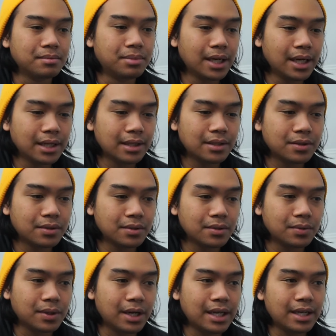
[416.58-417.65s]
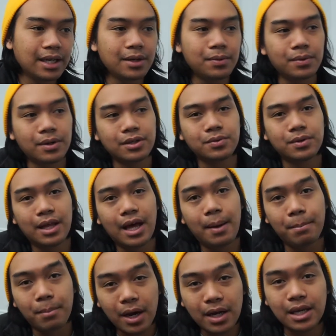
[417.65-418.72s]
But what I did was, with
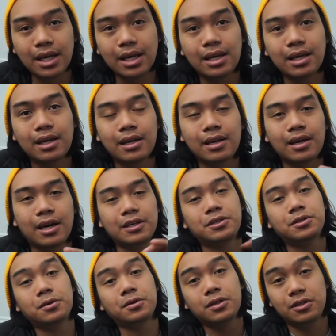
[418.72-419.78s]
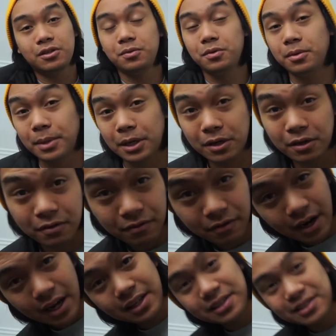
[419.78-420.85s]
that money, I sold it to one of my good
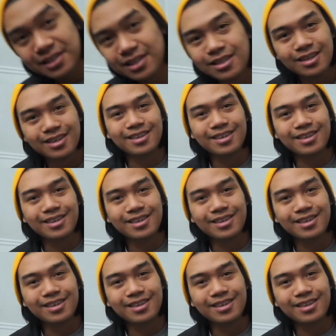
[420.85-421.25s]
friends,